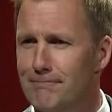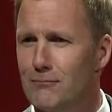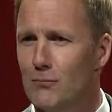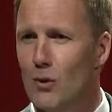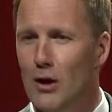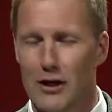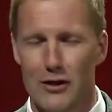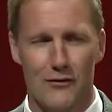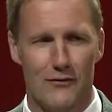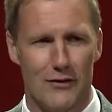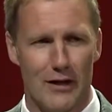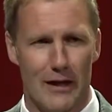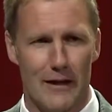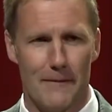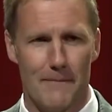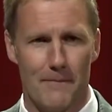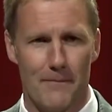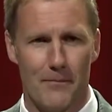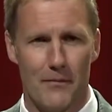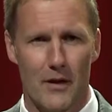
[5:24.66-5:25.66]
what you've done.
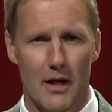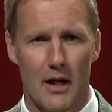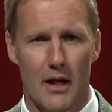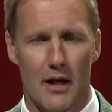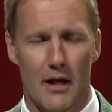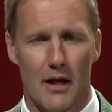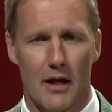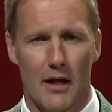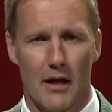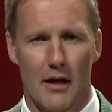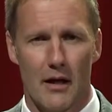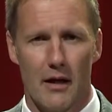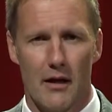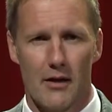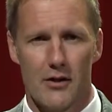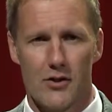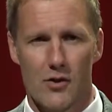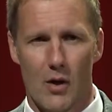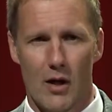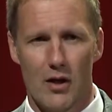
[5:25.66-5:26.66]

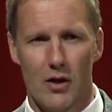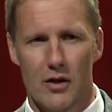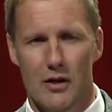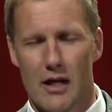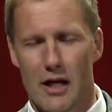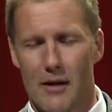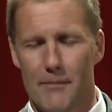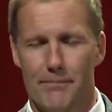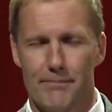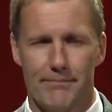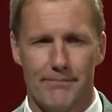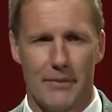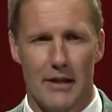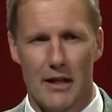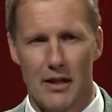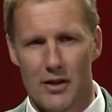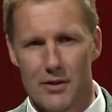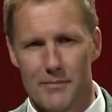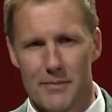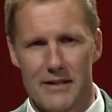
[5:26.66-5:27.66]
So I look up, and I
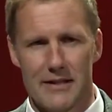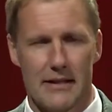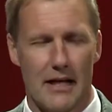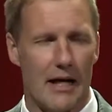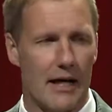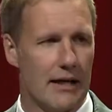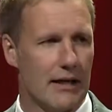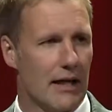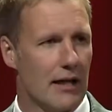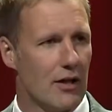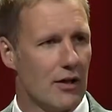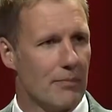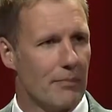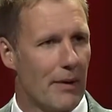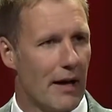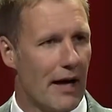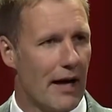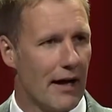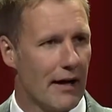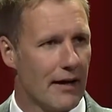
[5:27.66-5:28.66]
look beside, and I look
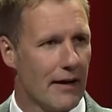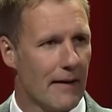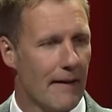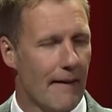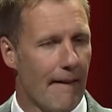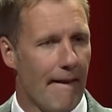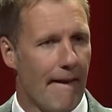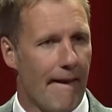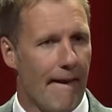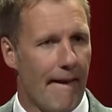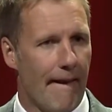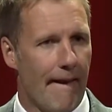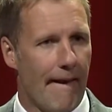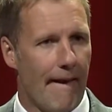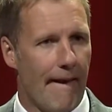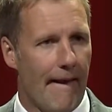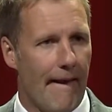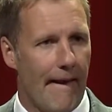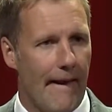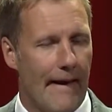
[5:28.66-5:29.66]
back,
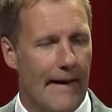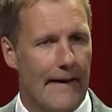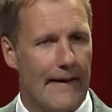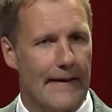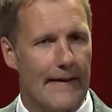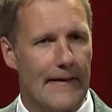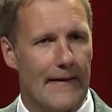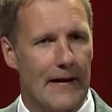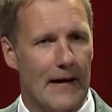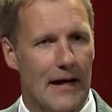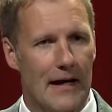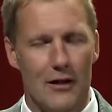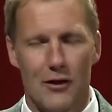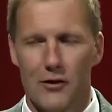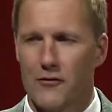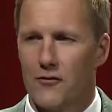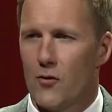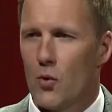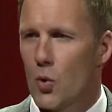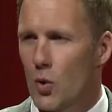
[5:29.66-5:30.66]
and I look
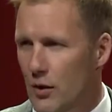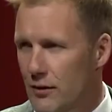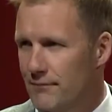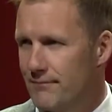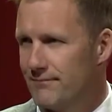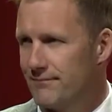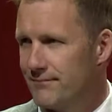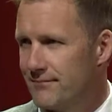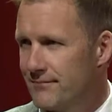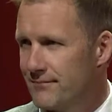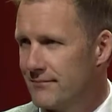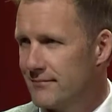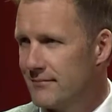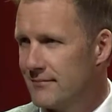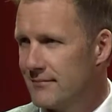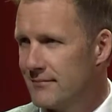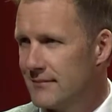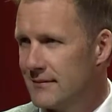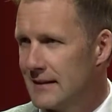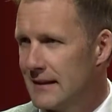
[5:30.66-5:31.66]
forward.
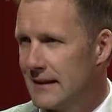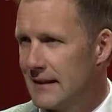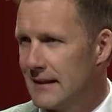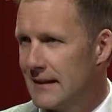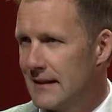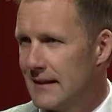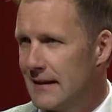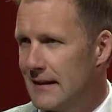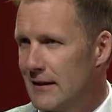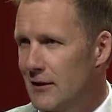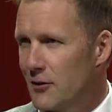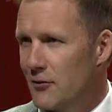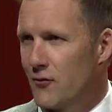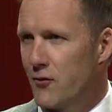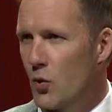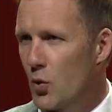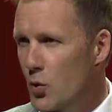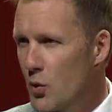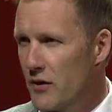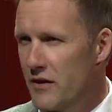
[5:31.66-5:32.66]
Look
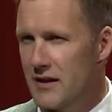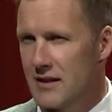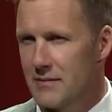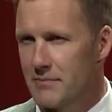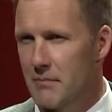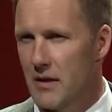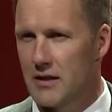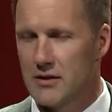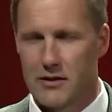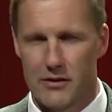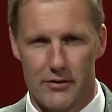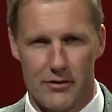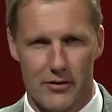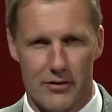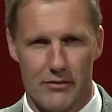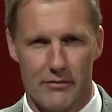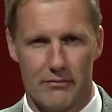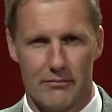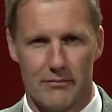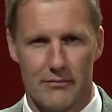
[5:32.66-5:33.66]
forward with this message.
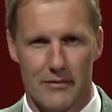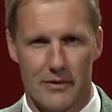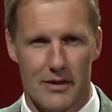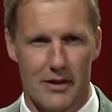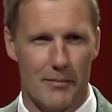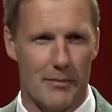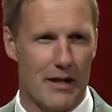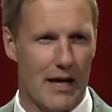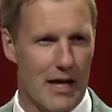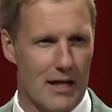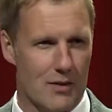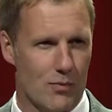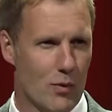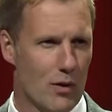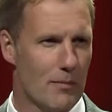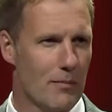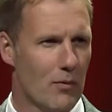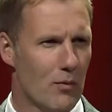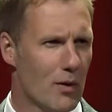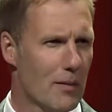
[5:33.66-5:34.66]
Somebody asked, what
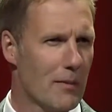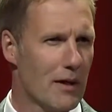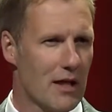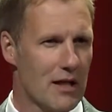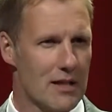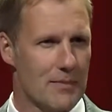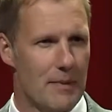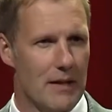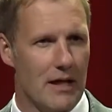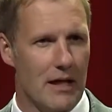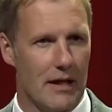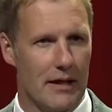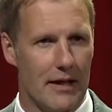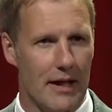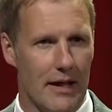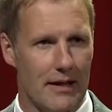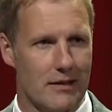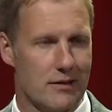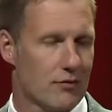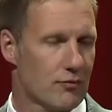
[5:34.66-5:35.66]
am I going to speak on
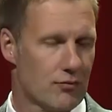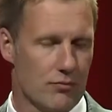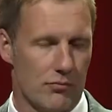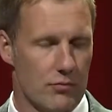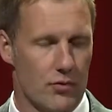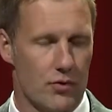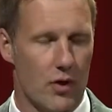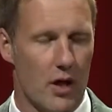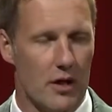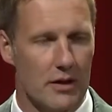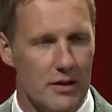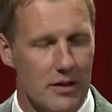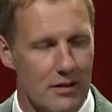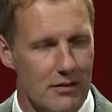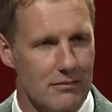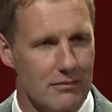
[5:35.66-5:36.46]
next? Trust.